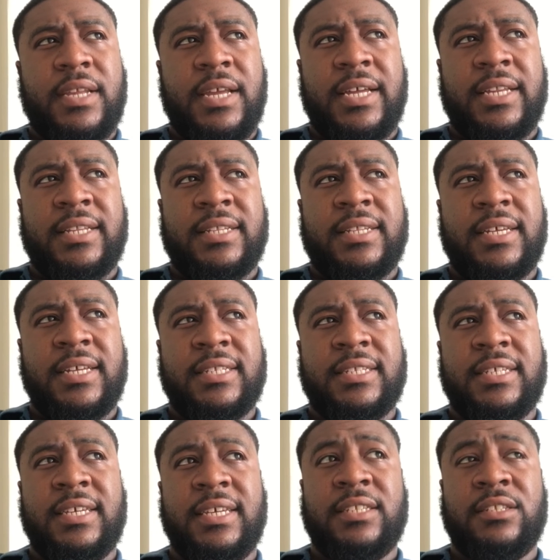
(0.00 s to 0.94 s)
And
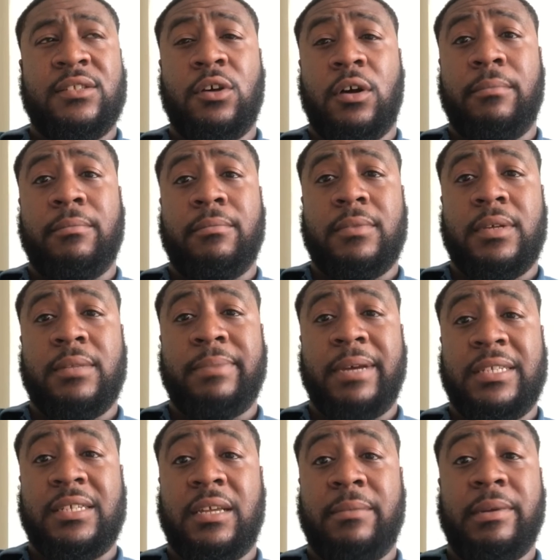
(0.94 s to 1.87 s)
had he not, he'd
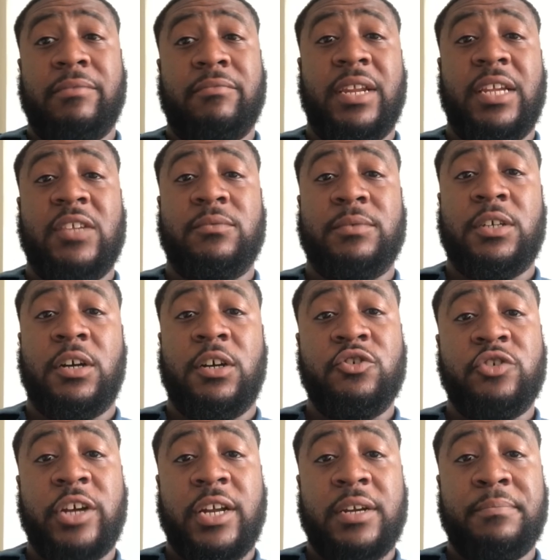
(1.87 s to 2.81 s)
basically been released from his
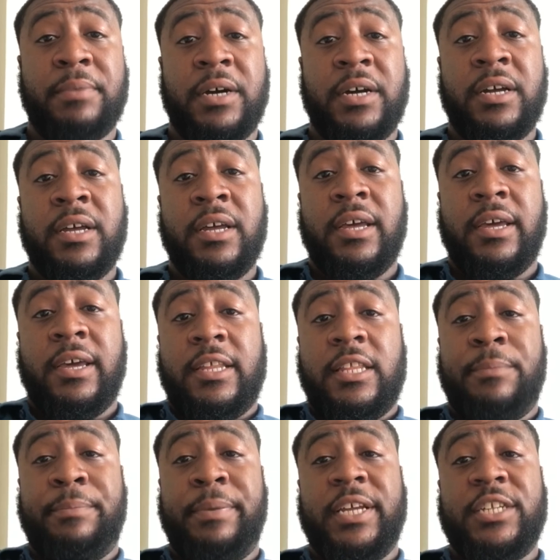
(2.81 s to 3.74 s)
contract. But
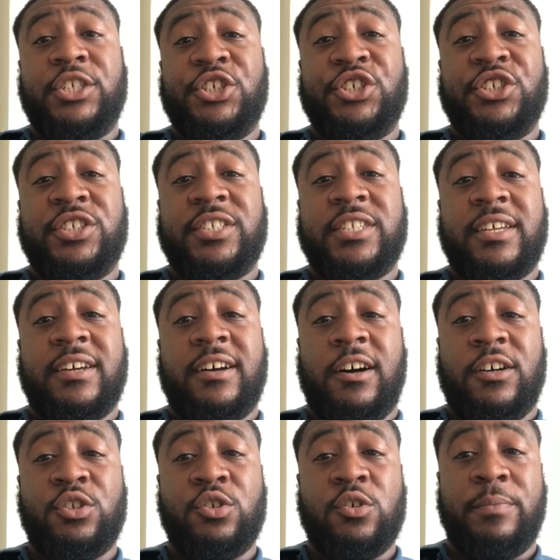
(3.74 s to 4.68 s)
the pictures
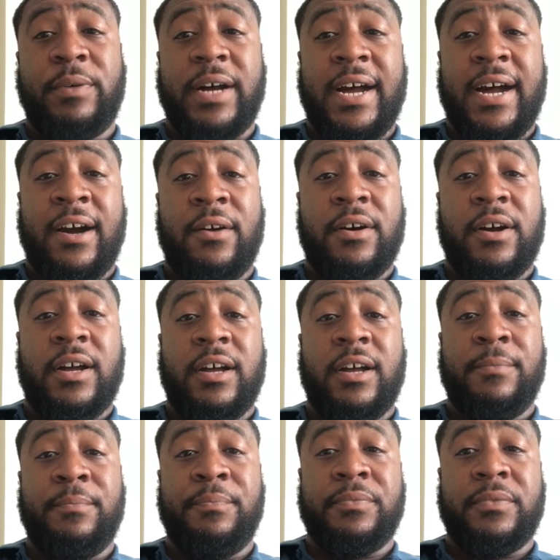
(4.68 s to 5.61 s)
Arsenal put out,
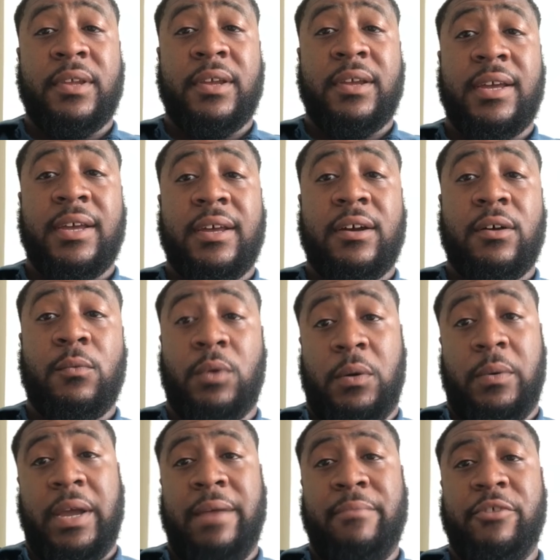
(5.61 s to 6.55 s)

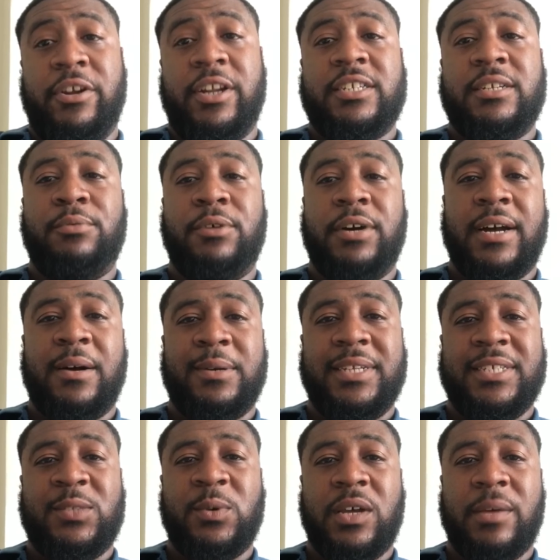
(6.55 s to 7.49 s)
Emery actually put out
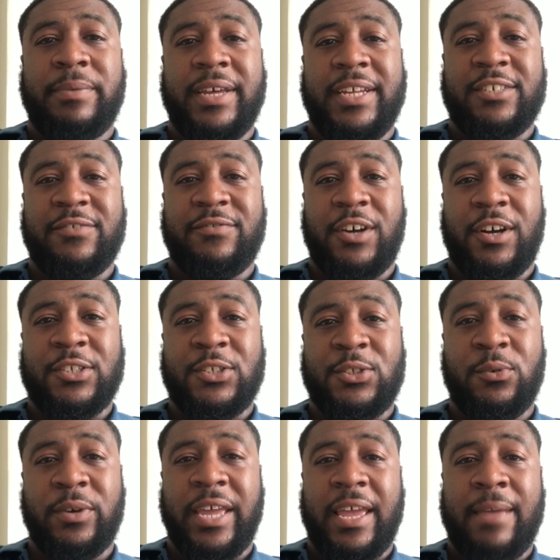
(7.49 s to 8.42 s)
on his Twitter page of
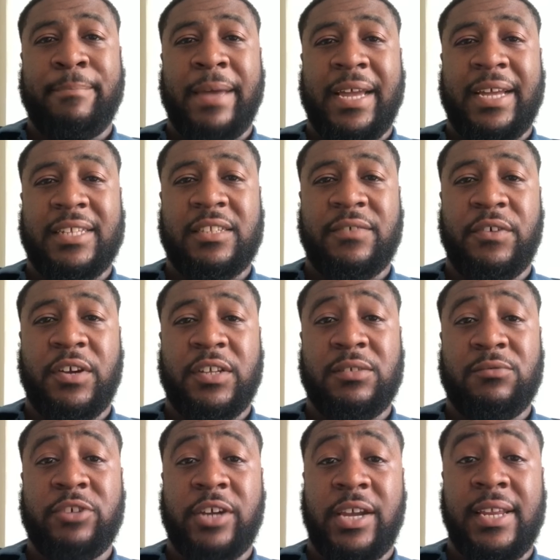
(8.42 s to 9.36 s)
Arsenal getting back into
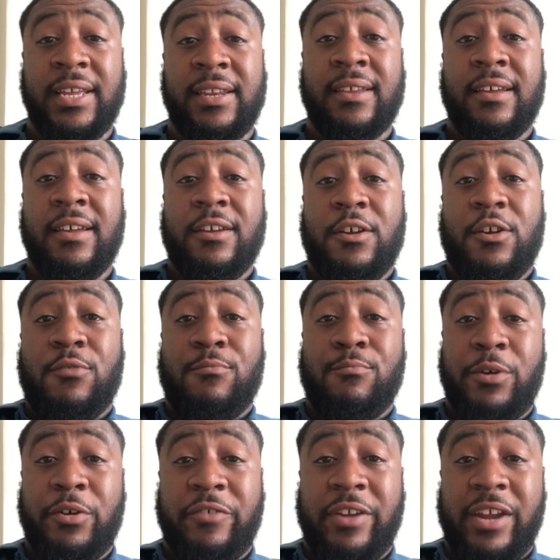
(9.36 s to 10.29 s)
first team training.
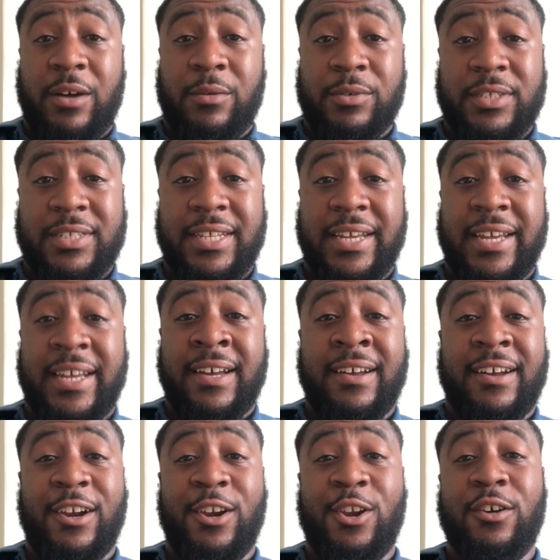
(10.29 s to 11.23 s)
Monreal was
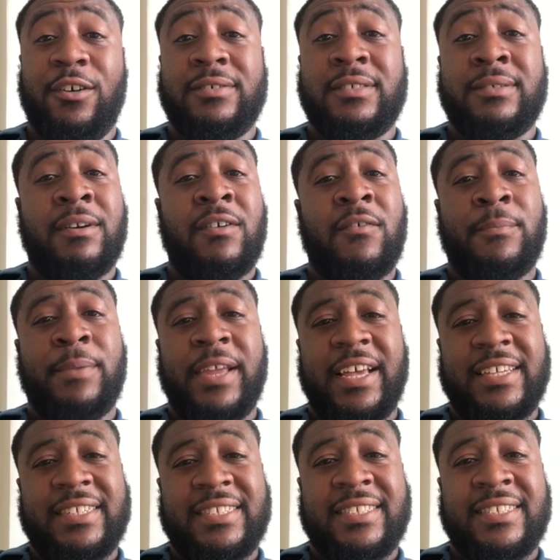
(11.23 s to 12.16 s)
there along with some other
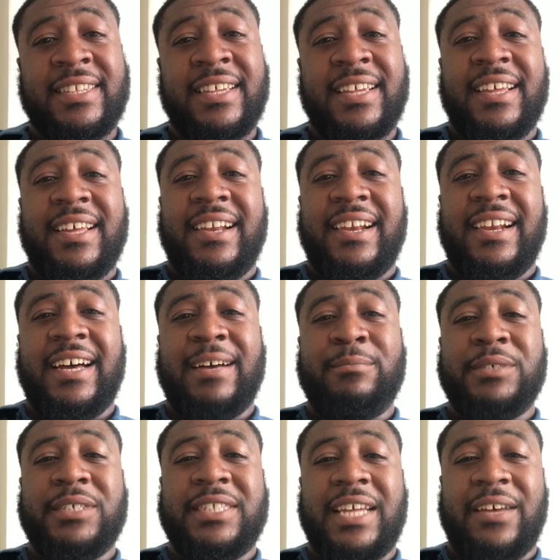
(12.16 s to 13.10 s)
players
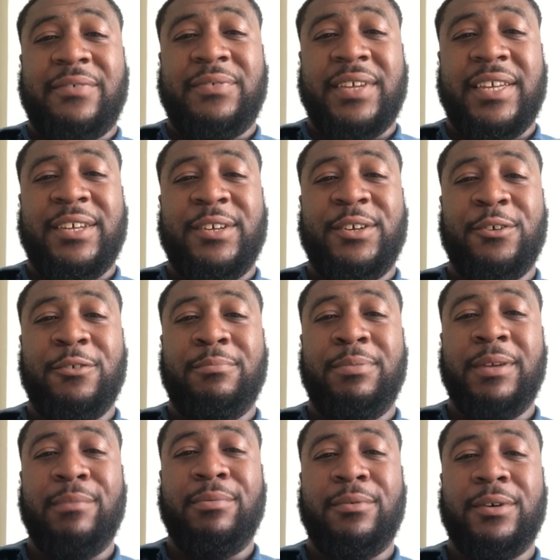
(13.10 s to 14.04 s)
like Mustafi, who
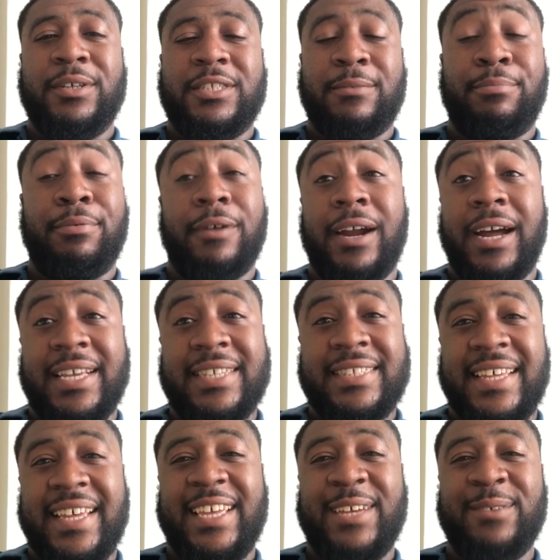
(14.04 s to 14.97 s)
people were
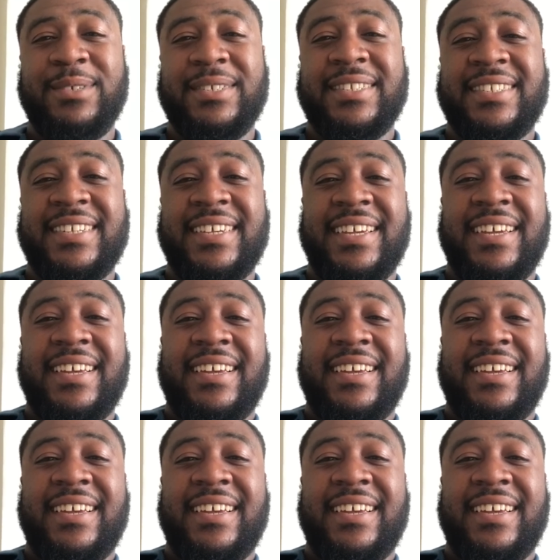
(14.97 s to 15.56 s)
surprised that he was